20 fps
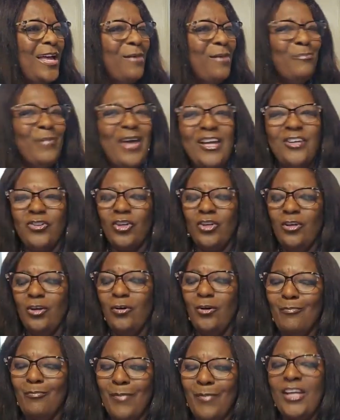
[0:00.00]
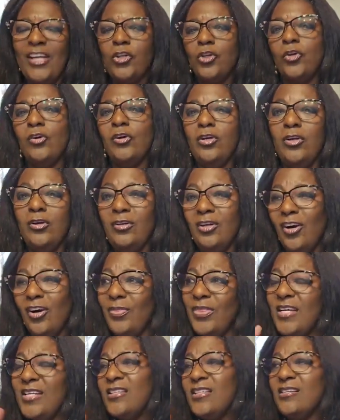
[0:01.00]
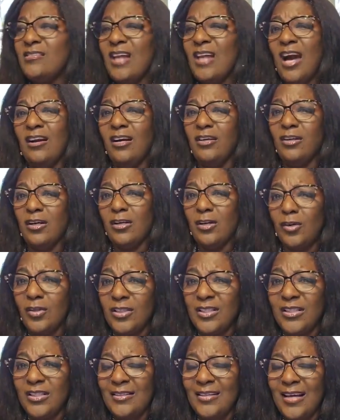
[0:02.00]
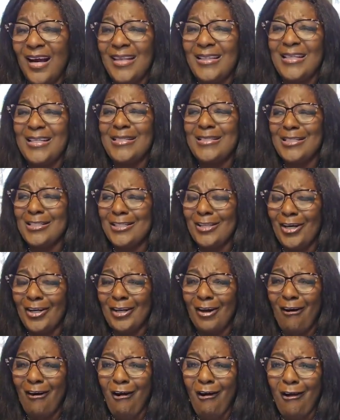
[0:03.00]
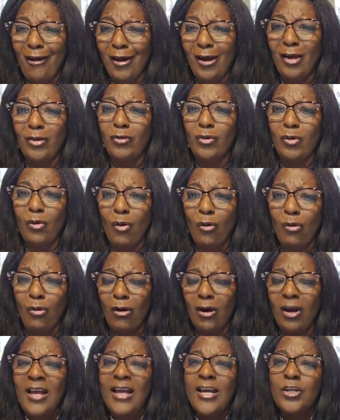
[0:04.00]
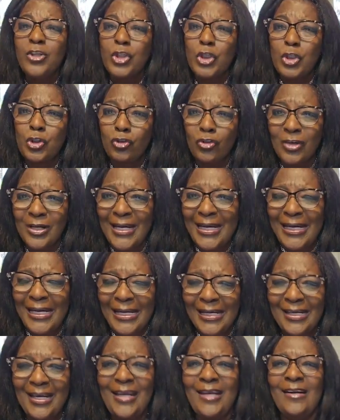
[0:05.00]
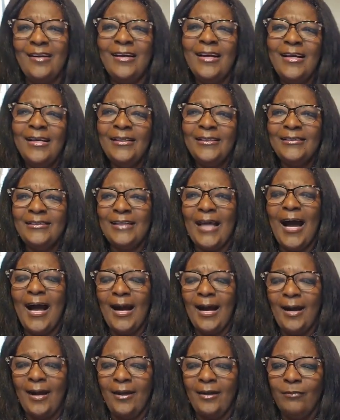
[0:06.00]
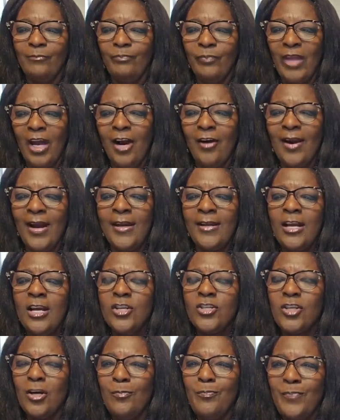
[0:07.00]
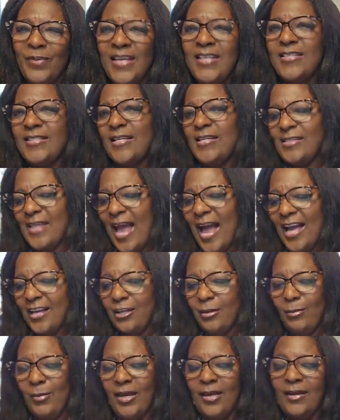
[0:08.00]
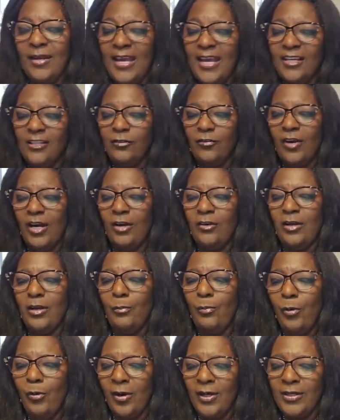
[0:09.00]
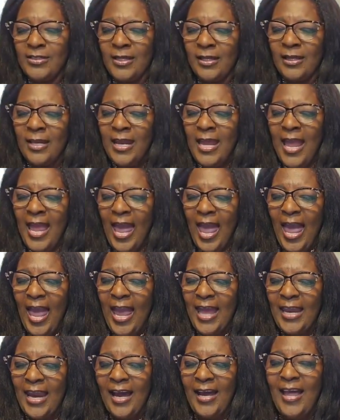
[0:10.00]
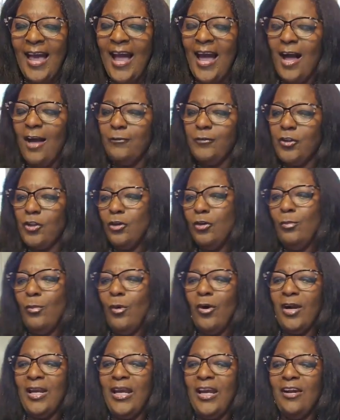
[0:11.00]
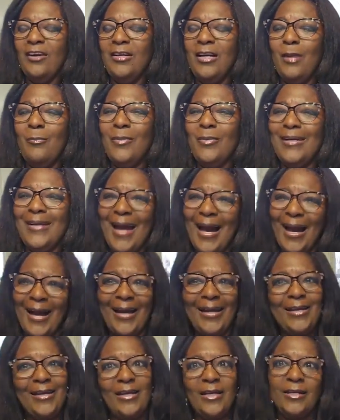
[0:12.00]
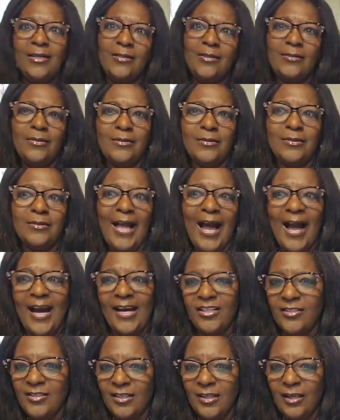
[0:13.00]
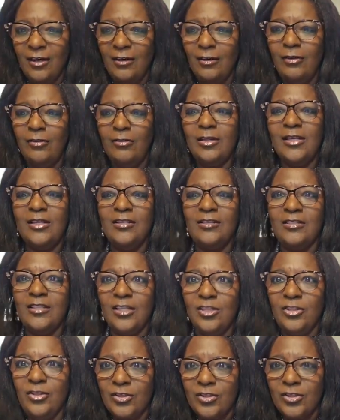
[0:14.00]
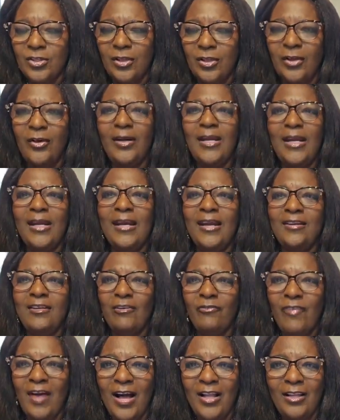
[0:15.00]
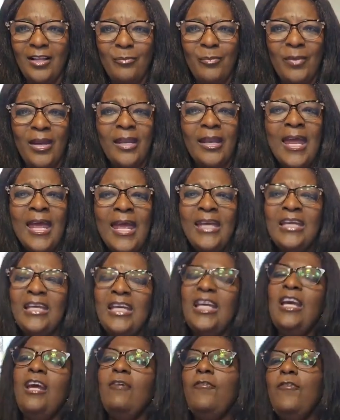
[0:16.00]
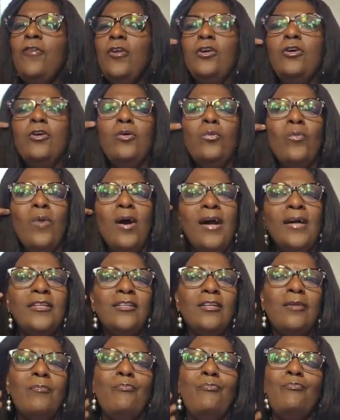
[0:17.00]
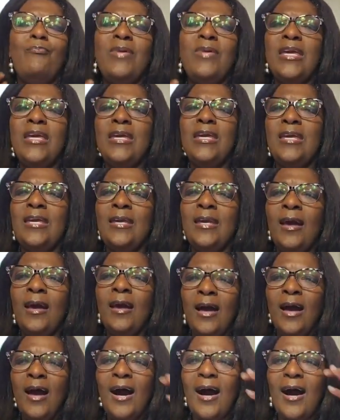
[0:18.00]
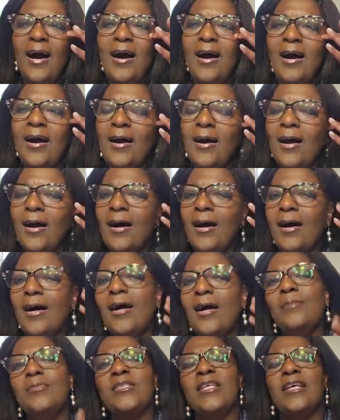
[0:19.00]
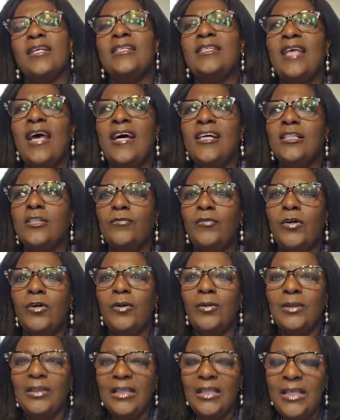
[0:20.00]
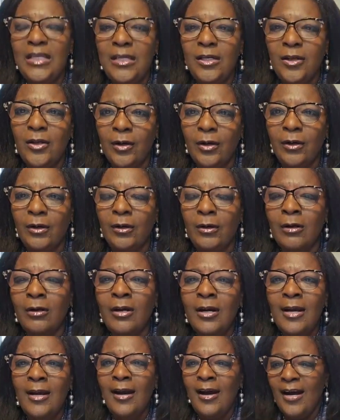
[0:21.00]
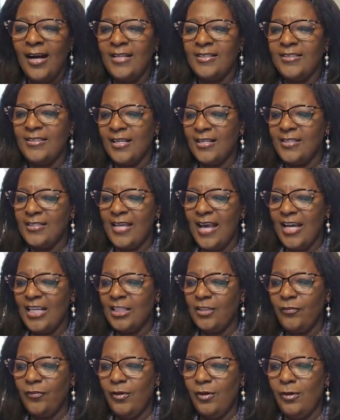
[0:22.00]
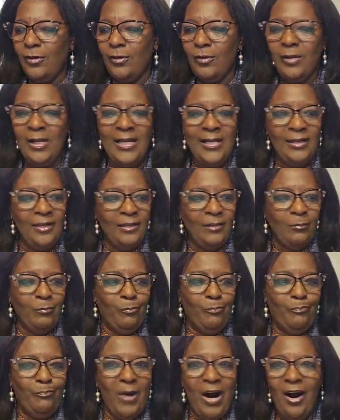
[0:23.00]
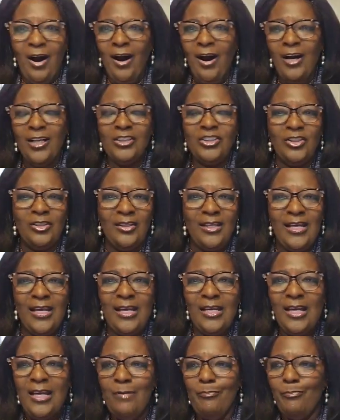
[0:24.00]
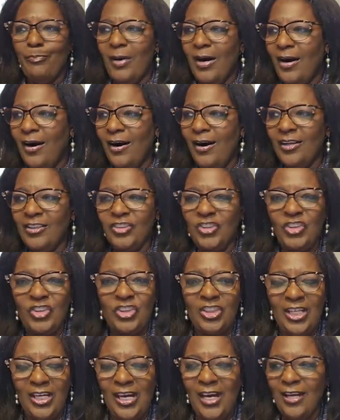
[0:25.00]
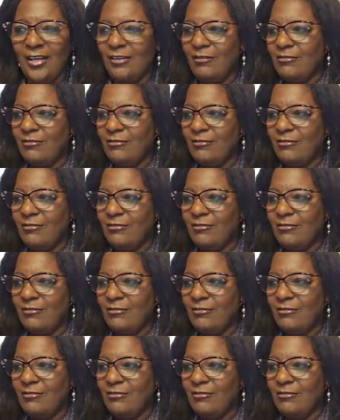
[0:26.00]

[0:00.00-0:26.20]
mentor you, and make sure you know. This is not on the coaching side. This is on the hardcore training side. All right. So business acumen is very important. And I have 2 more here. Number 9 is high skill, continuous learning and development. If you want to be a successful leader, a successful boss, lady, boss, chick,